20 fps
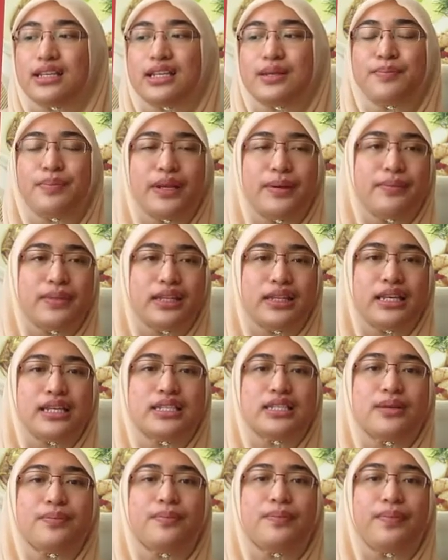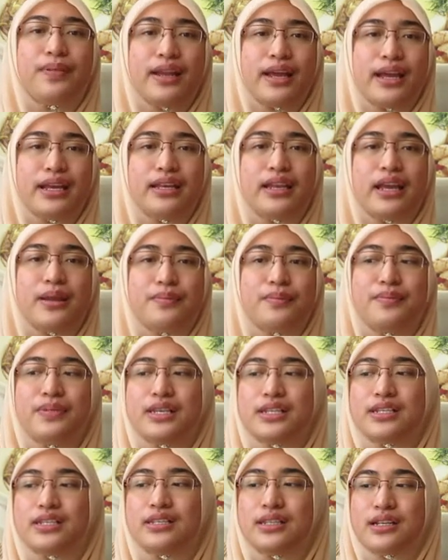implementation plan and
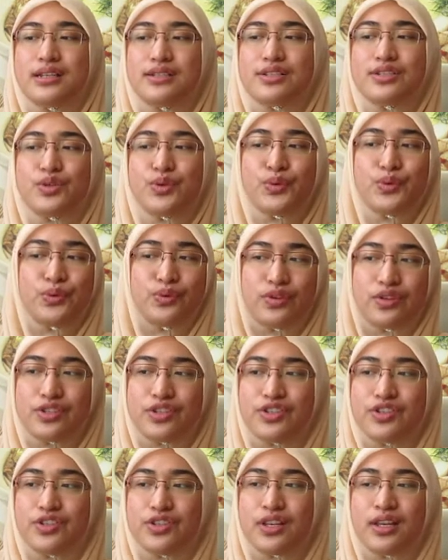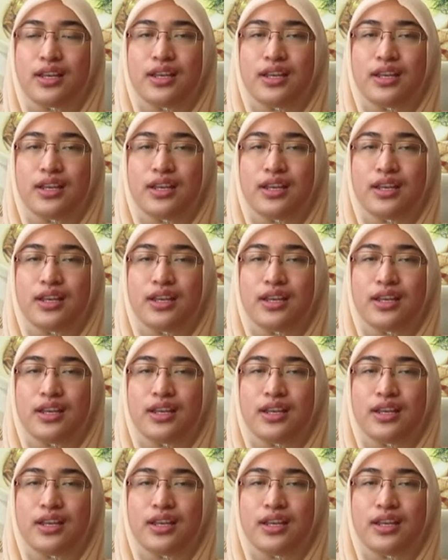business rules.